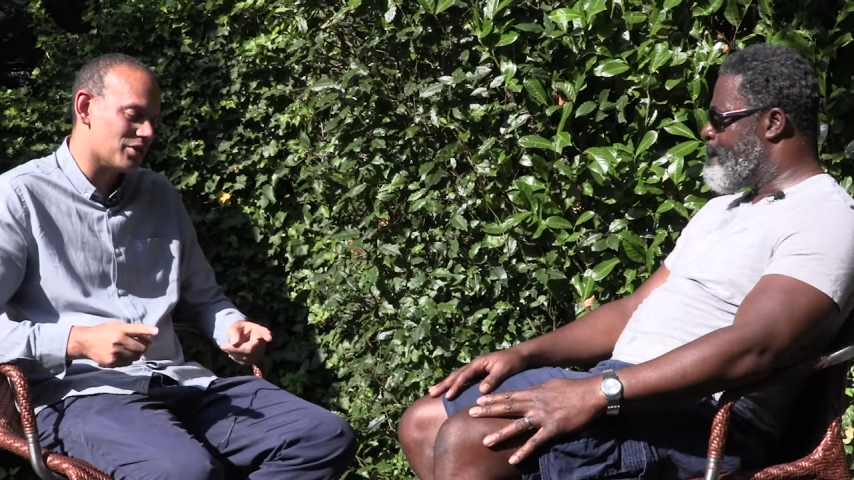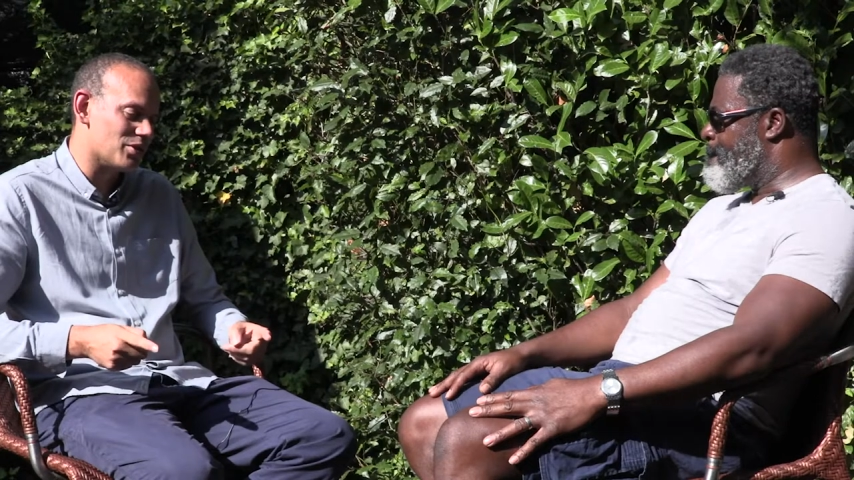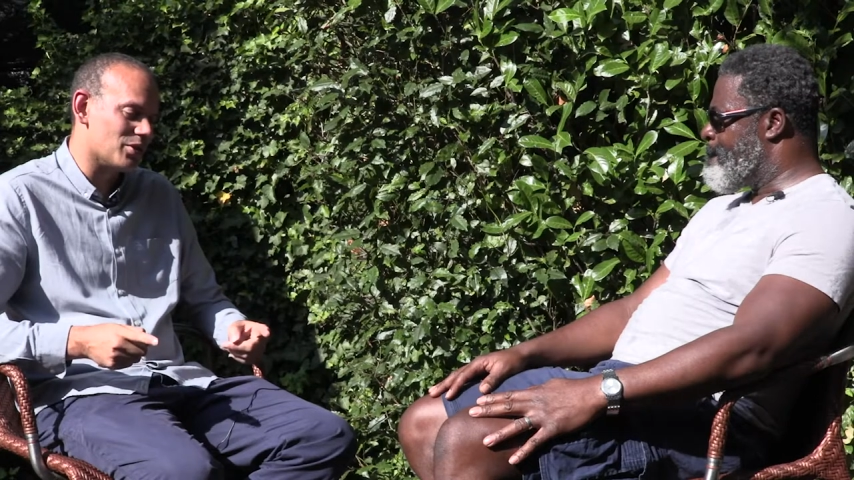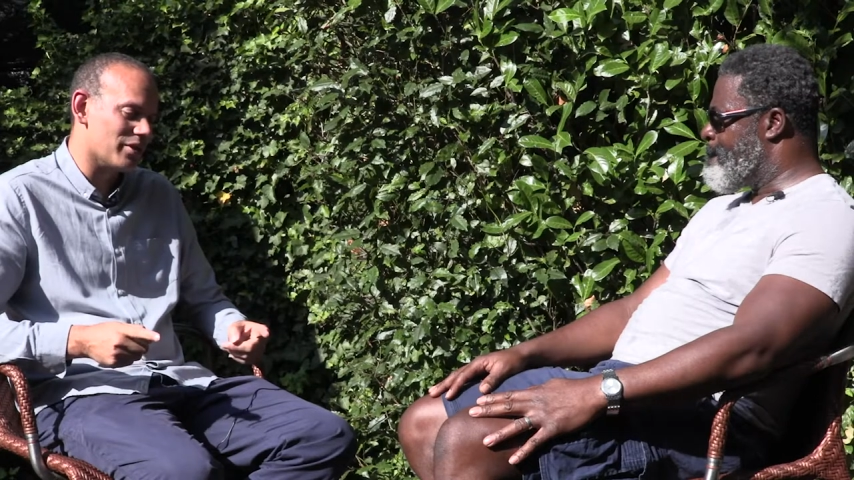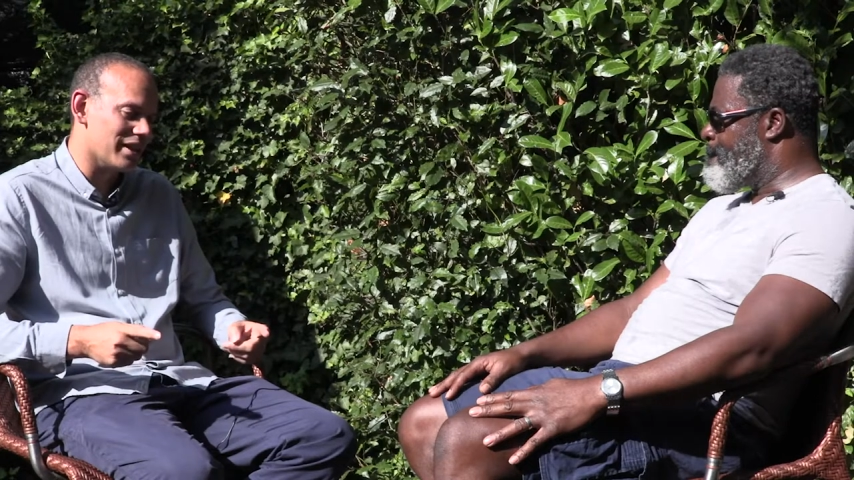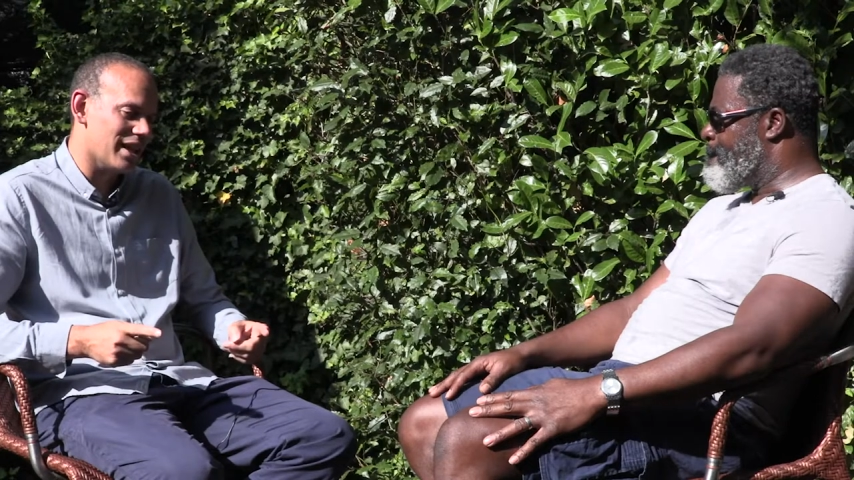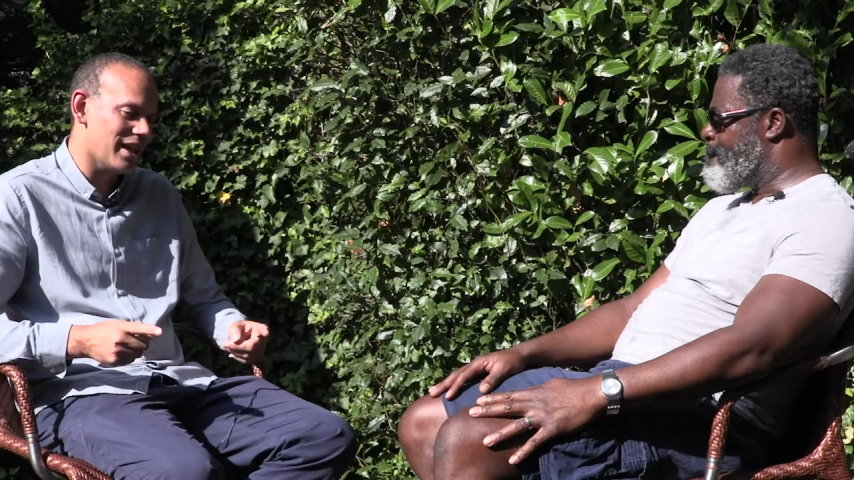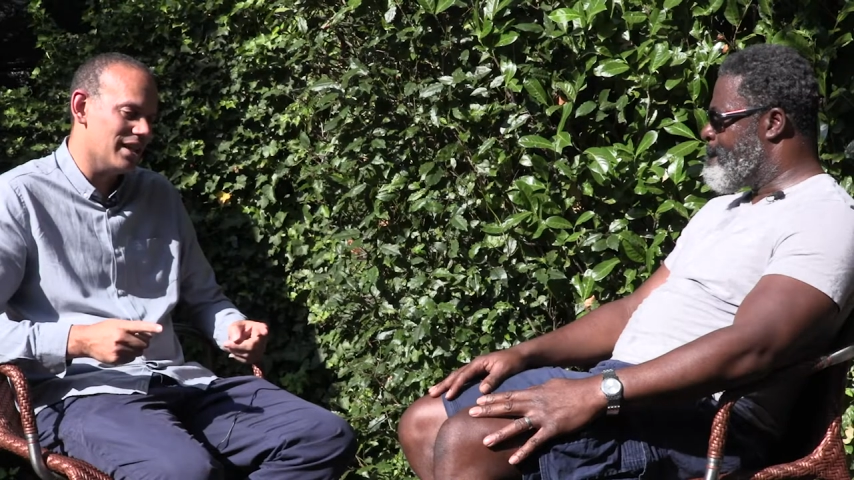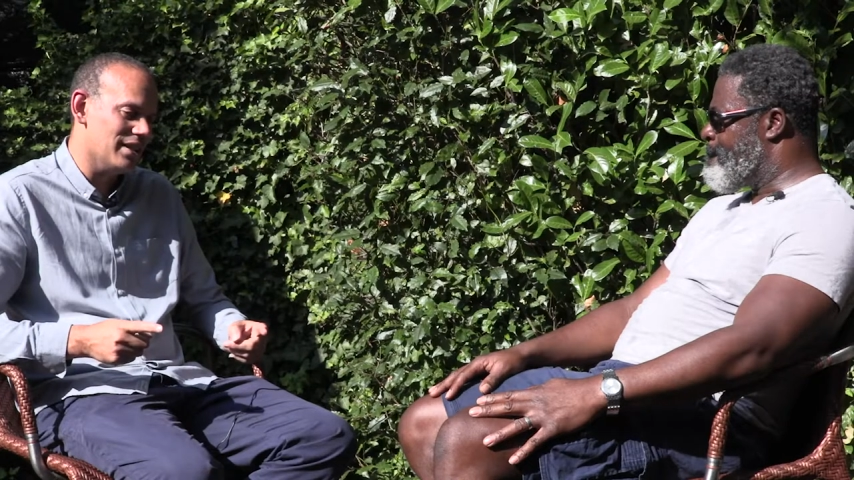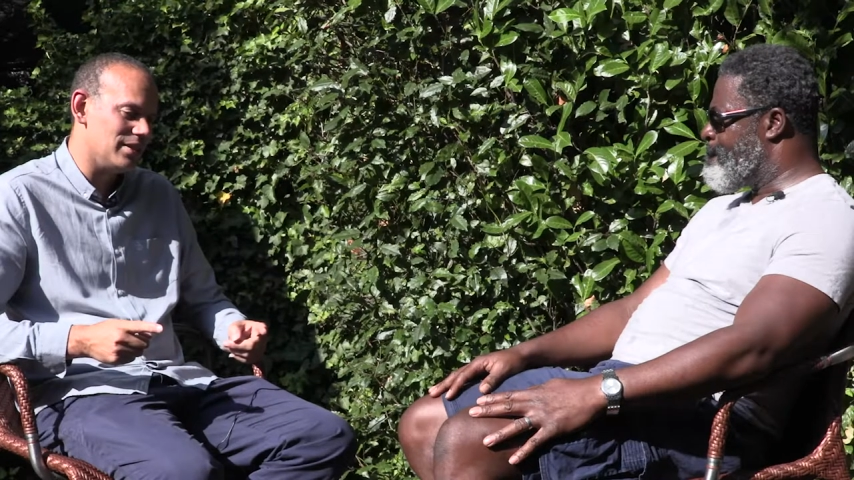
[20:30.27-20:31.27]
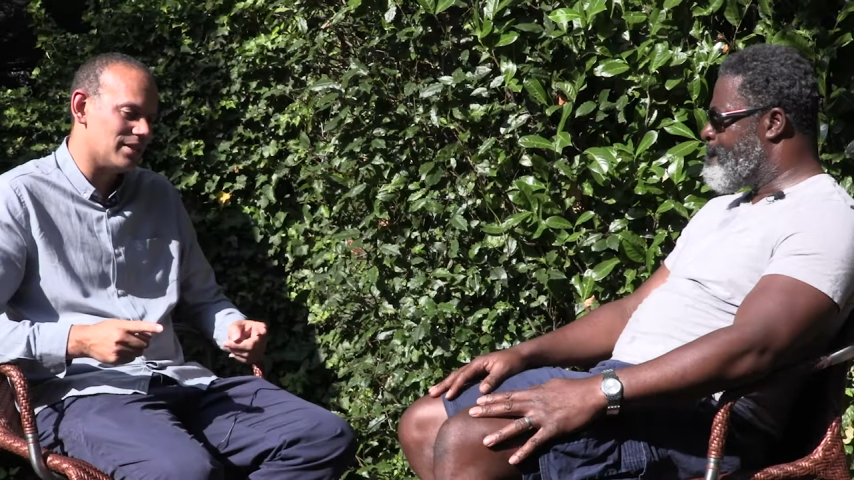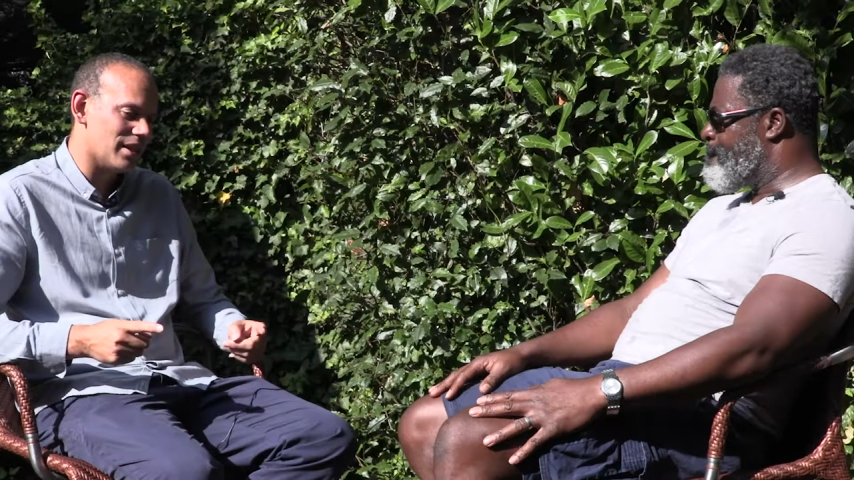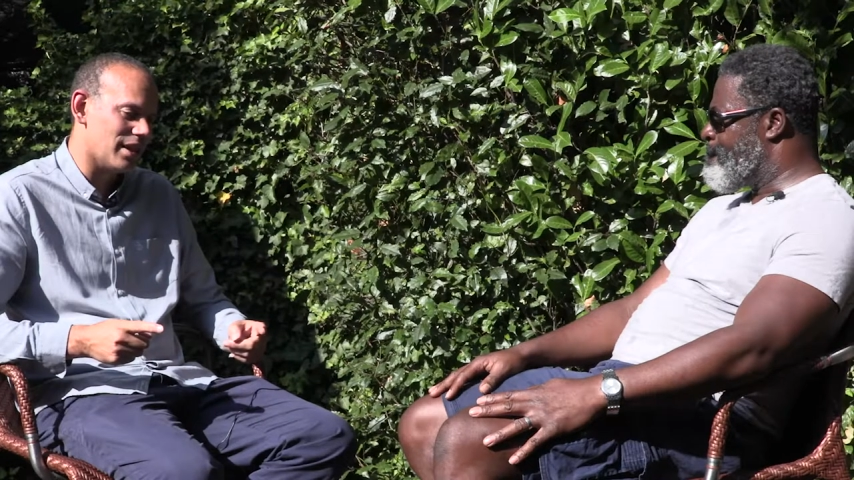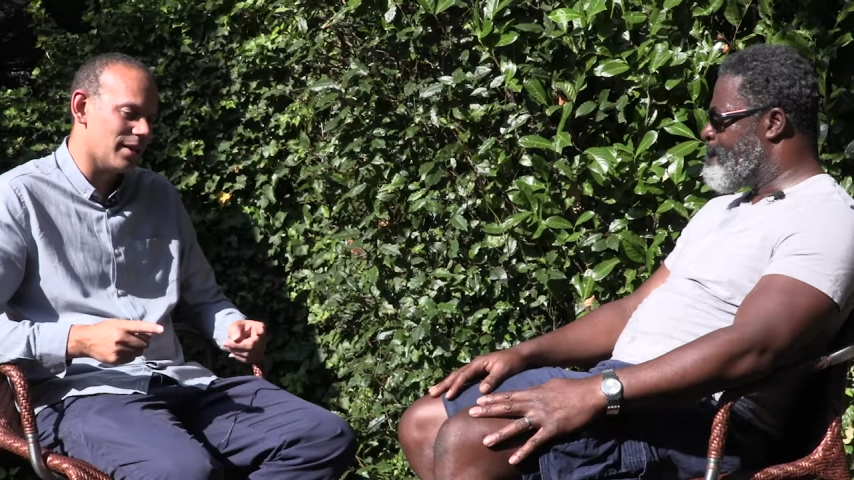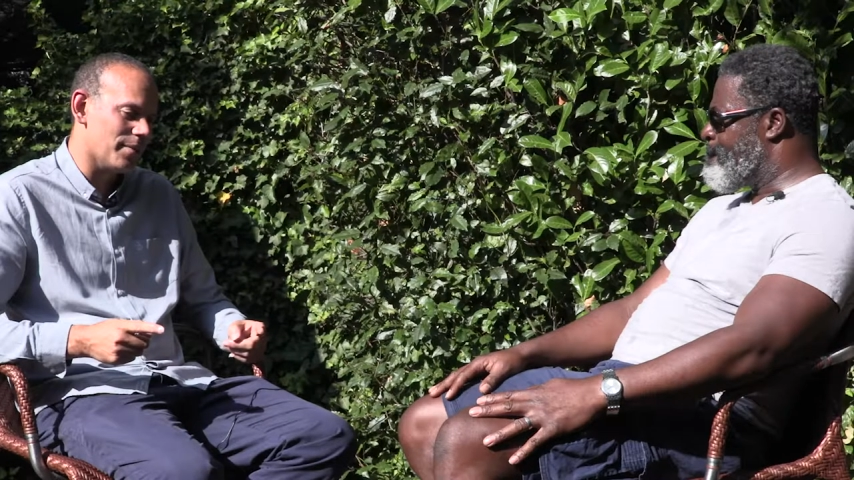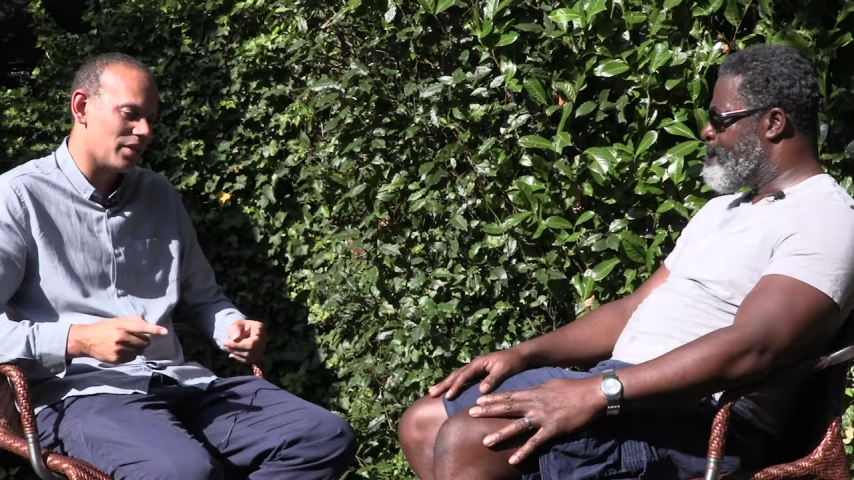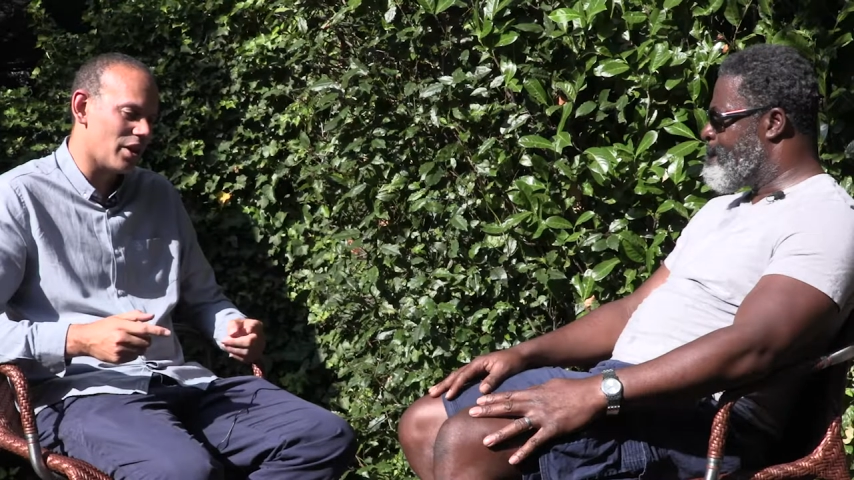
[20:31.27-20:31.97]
story is um,